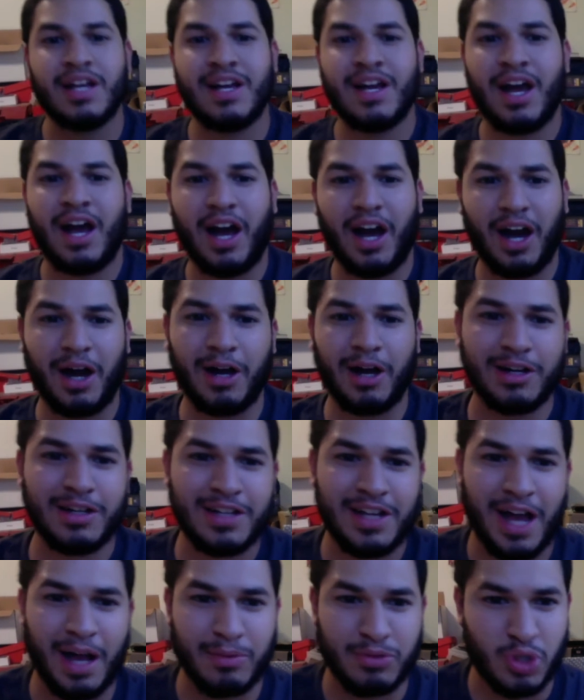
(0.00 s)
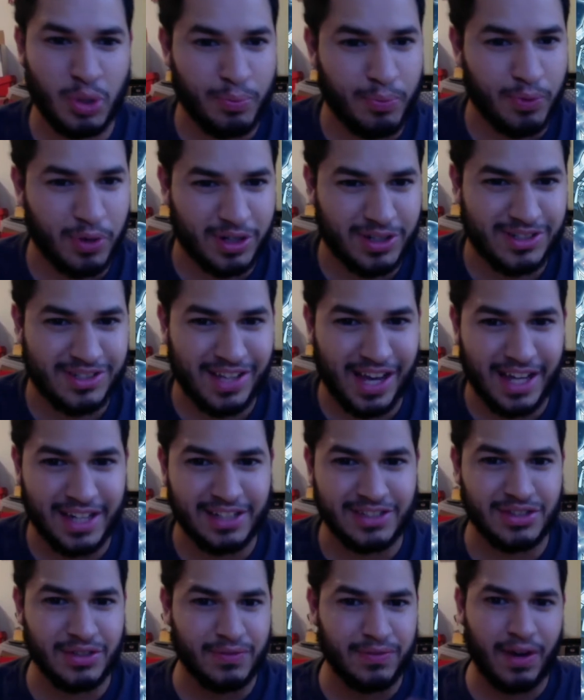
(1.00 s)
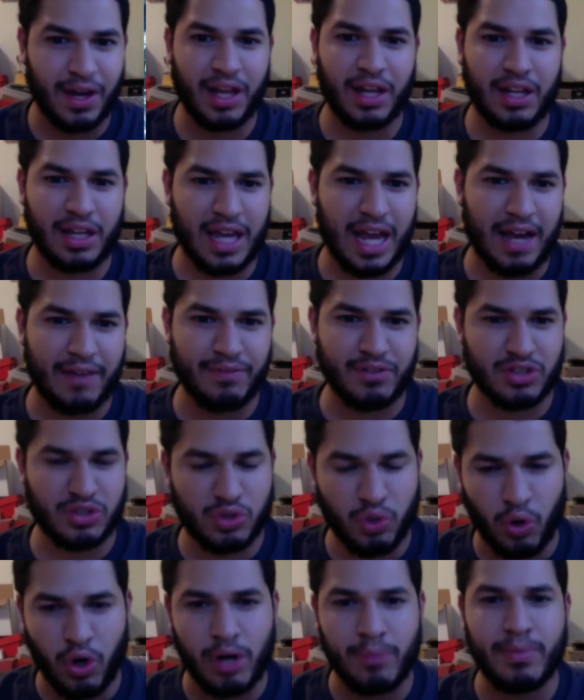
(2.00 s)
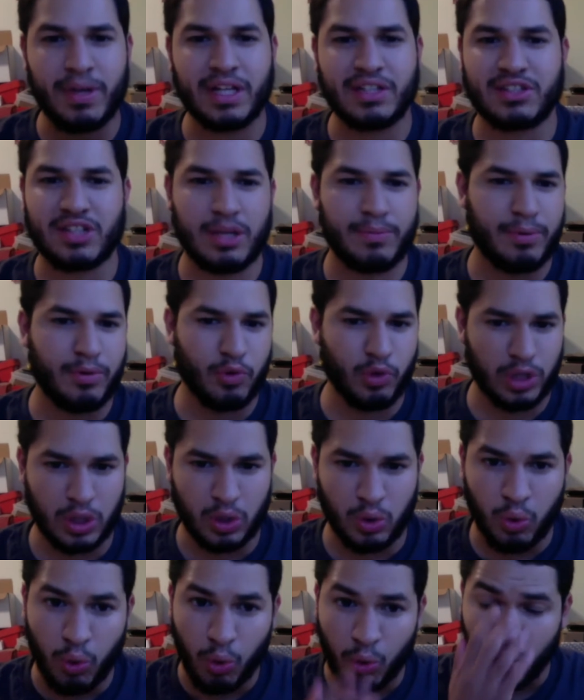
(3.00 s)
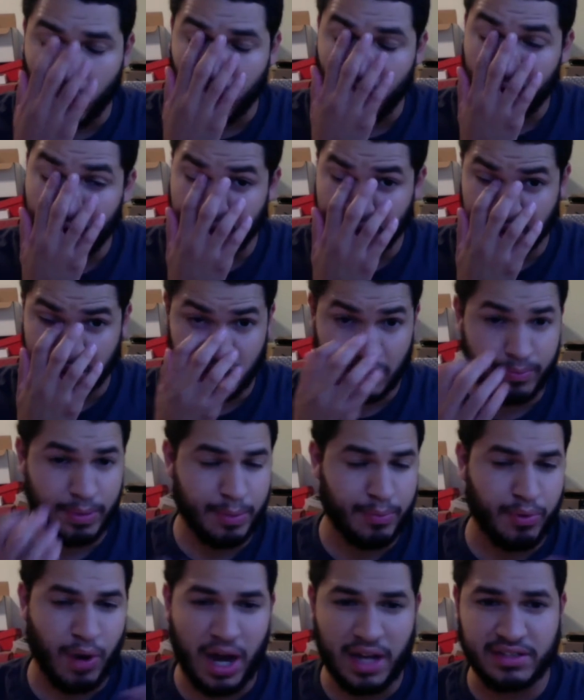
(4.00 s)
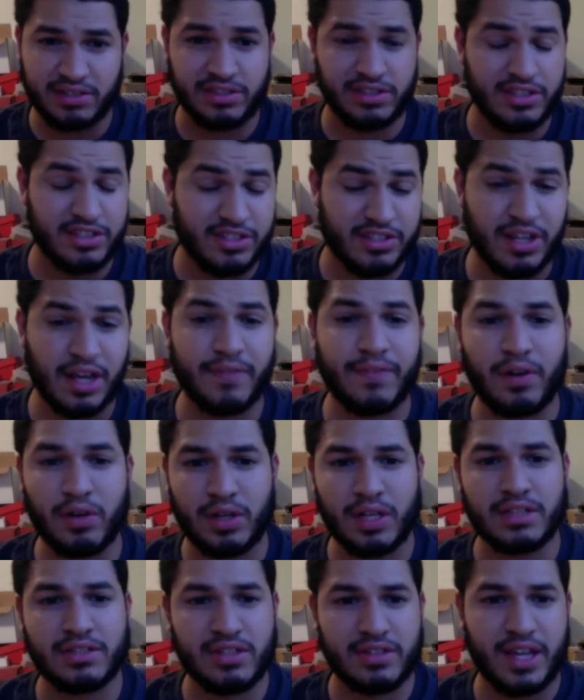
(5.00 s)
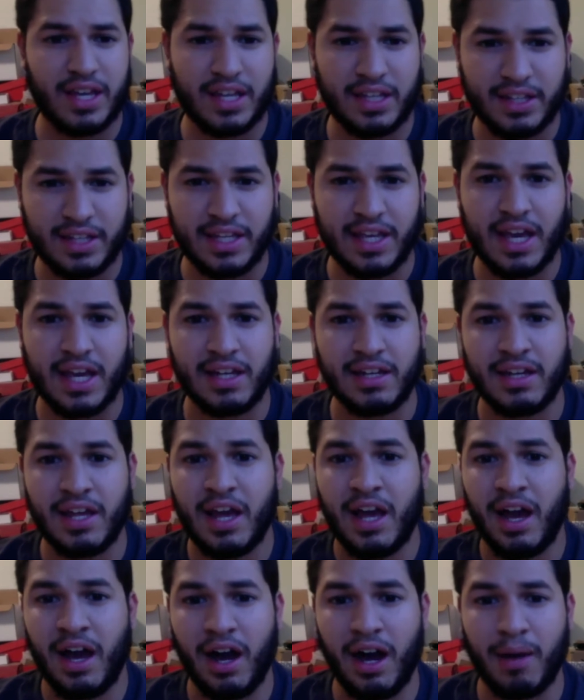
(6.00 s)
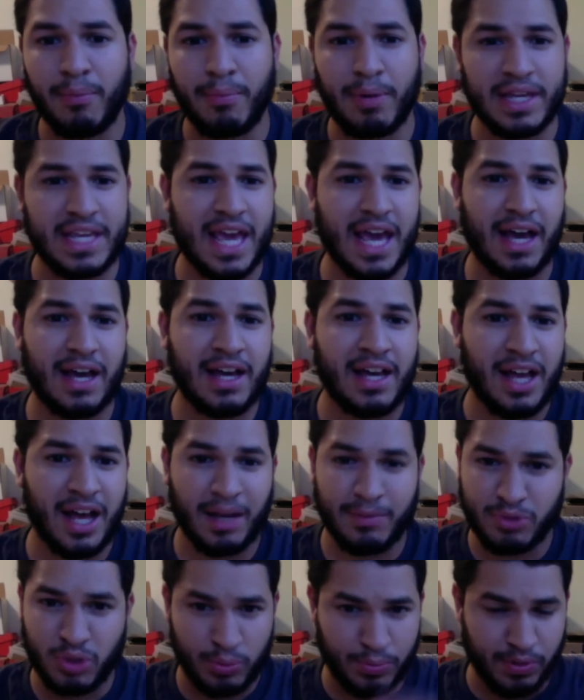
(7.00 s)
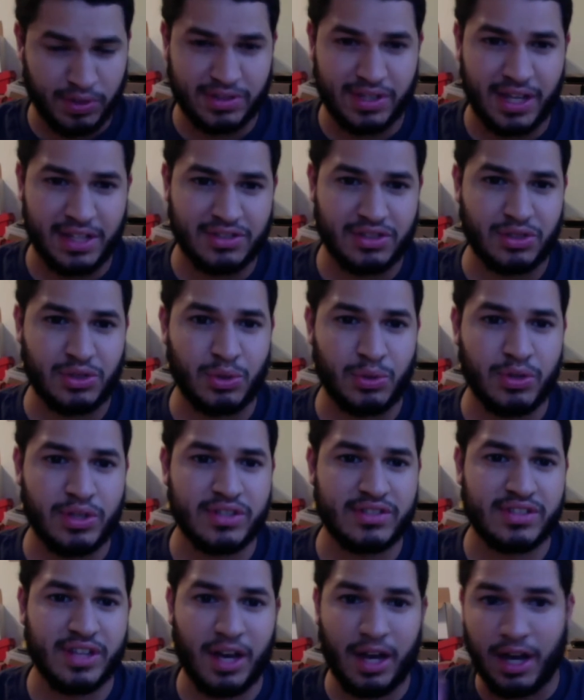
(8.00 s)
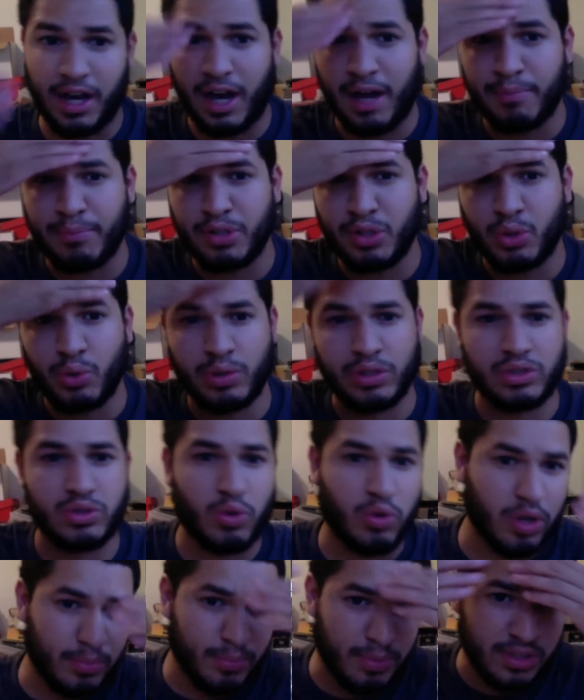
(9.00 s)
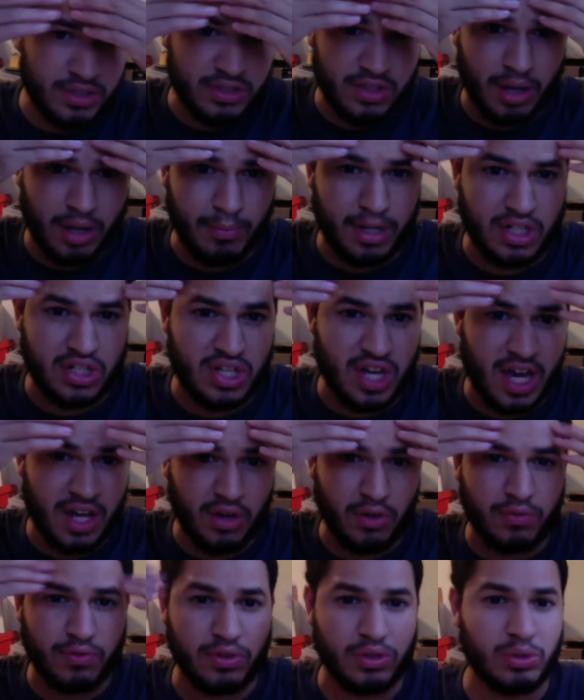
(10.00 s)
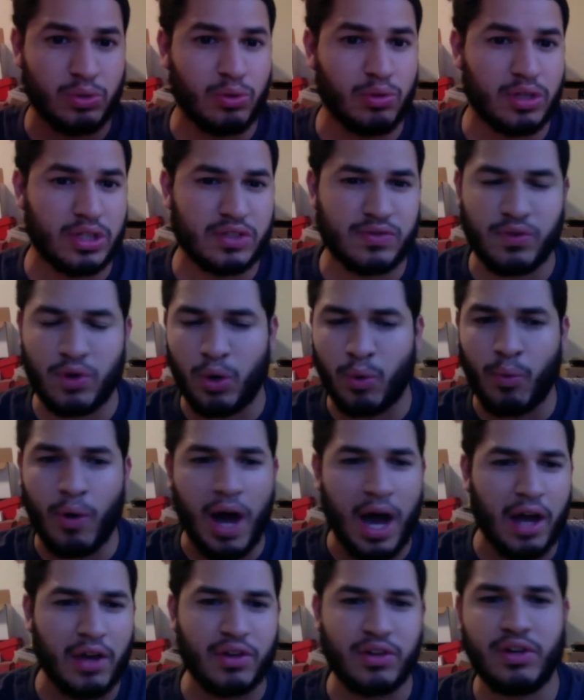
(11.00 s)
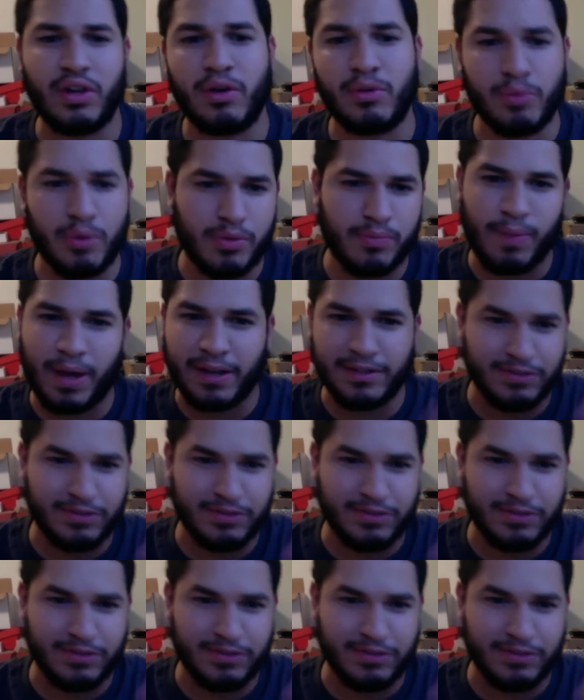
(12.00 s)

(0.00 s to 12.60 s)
I'm super excited to finally have this tournament. It's going to be really cool. There's going to be prizes and stuff. I'll get to that in the end. But yeah, I'm super excited to do this. I've been doing tournaments on my channel for Duel Links for a while, with my,